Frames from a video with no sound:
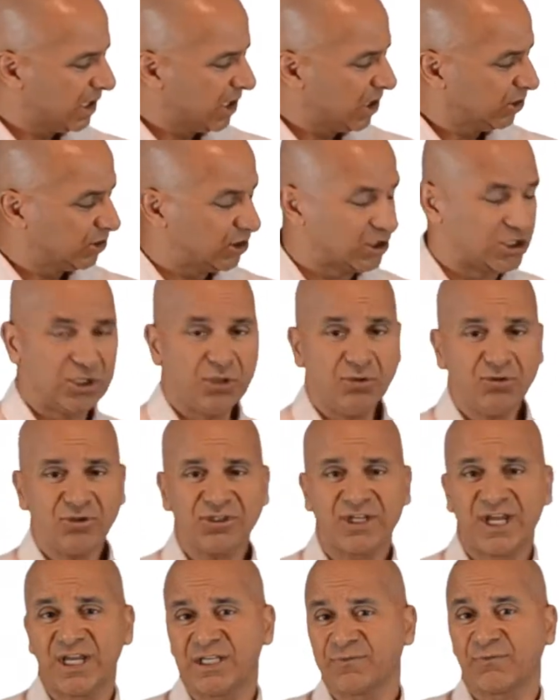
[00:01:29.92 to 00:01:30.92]
The U
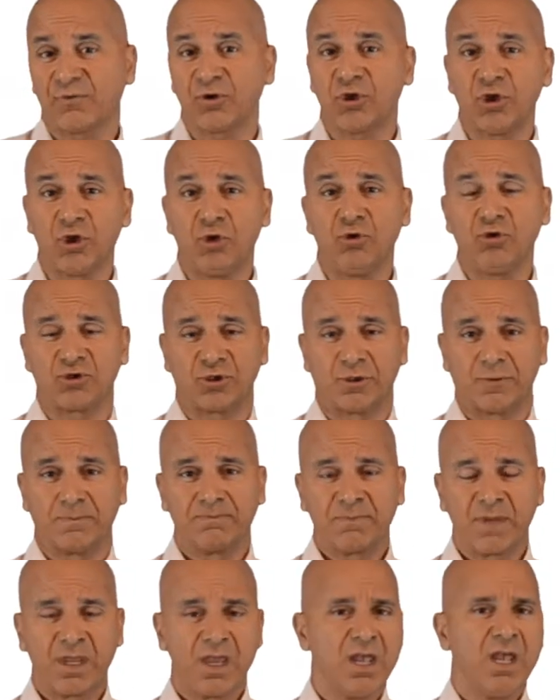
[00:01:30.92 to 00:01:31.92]
stands for user.
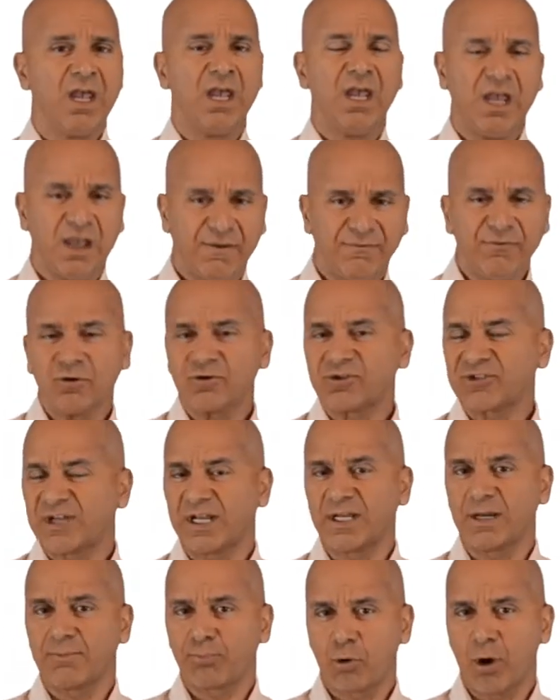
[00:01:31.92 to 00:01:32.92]
If you're
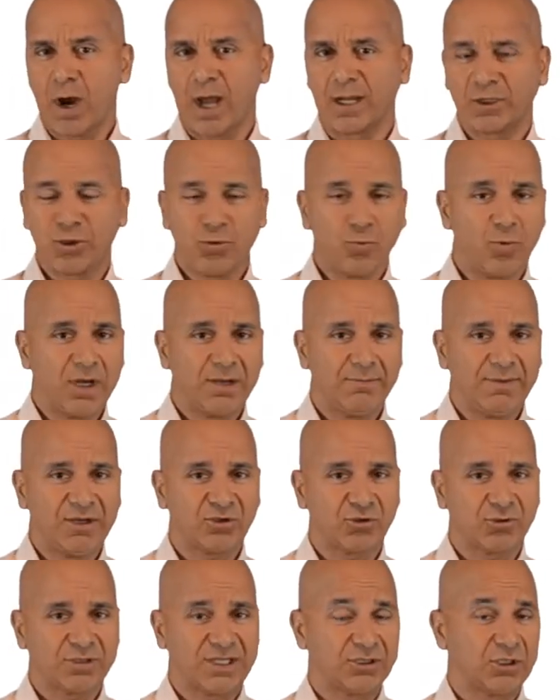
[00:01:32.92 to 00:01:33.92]
selling a product, you want to make
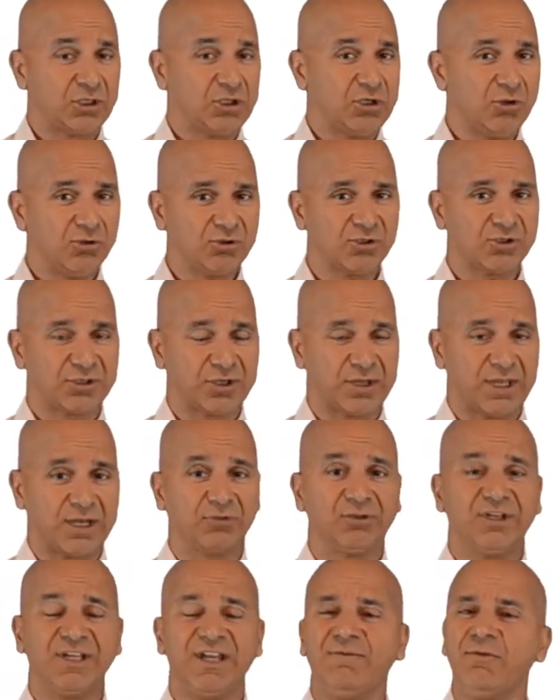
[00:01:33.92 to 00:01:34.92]
sure that the users are there
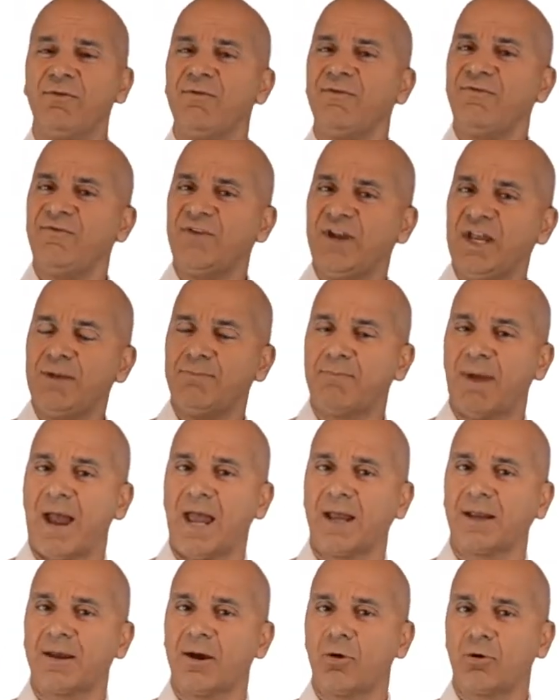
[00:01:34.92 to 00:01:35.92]
to give you
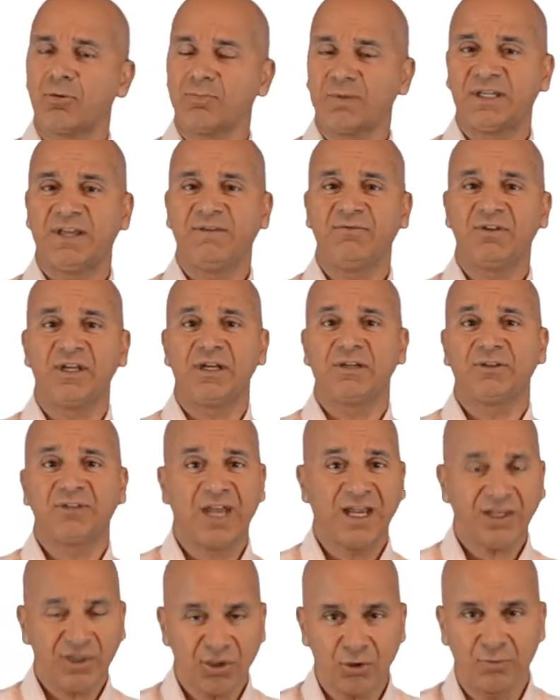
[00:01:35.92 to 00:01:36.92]
feedback or give the
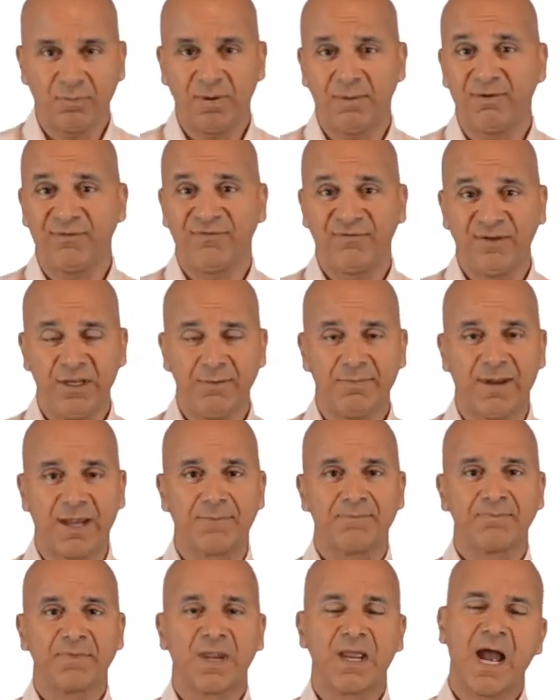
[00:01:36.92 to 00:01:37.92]
technical people
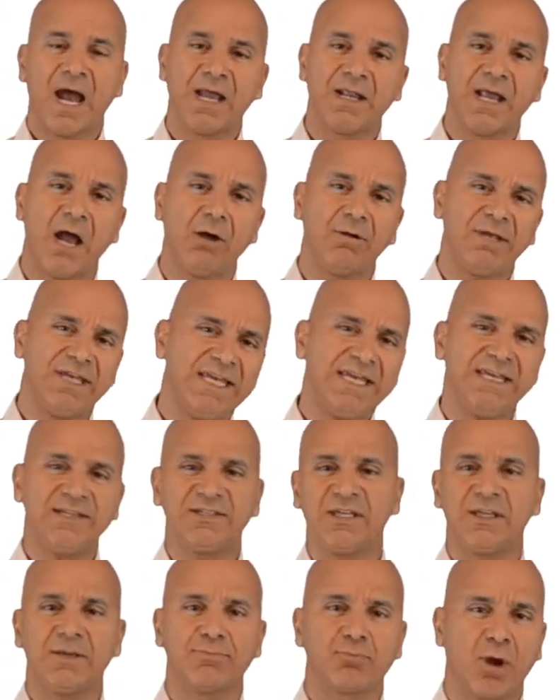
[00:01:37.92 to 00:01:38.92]
feedback on how
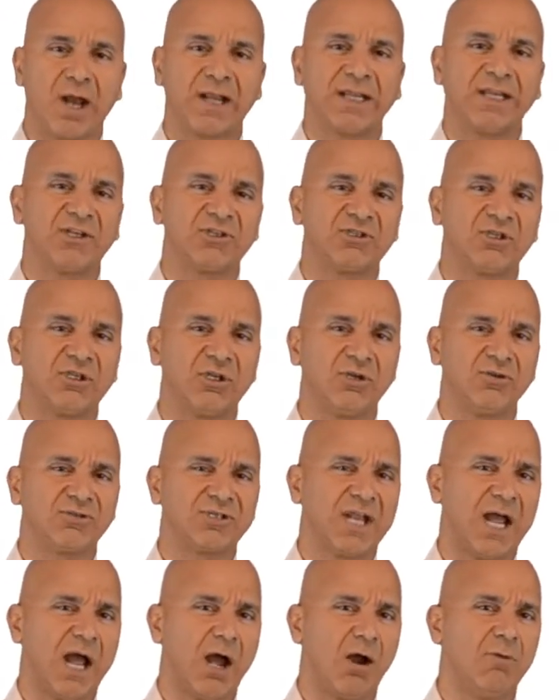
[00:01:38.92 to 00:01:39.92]
easy the product is to use and
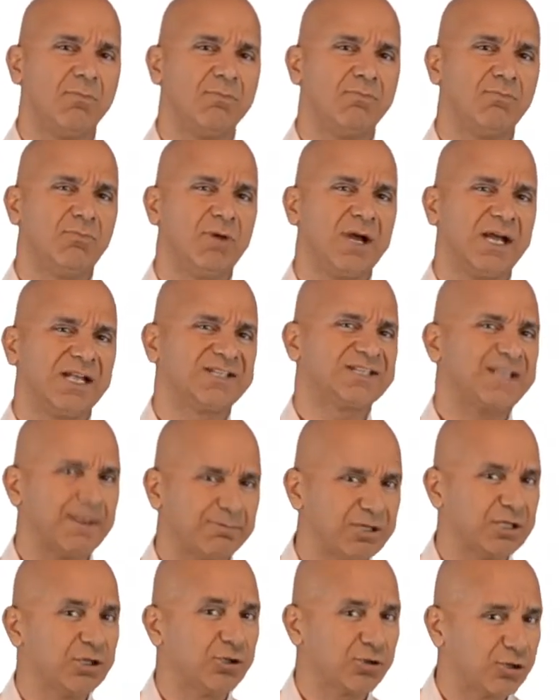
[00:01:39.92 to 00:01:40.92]
how
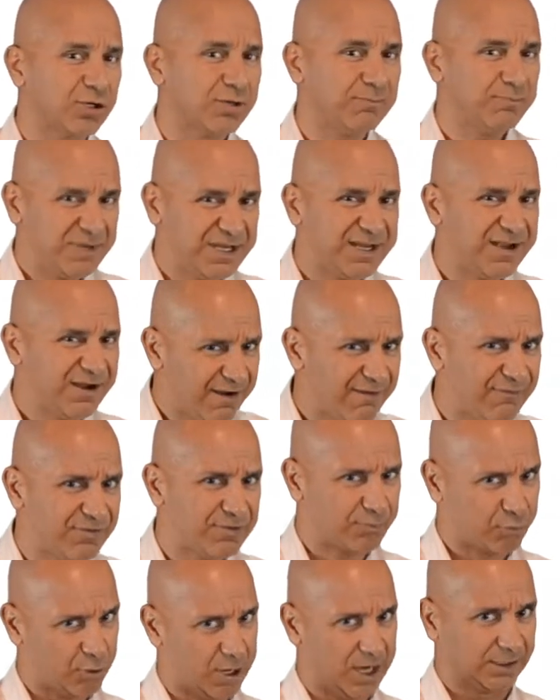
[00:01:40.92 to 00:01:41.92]
accepting they're going to be of the
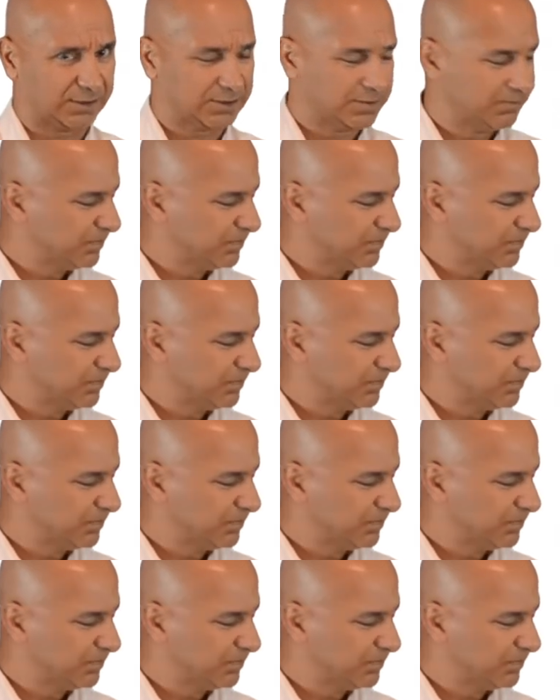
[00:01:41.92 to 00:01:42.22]
product.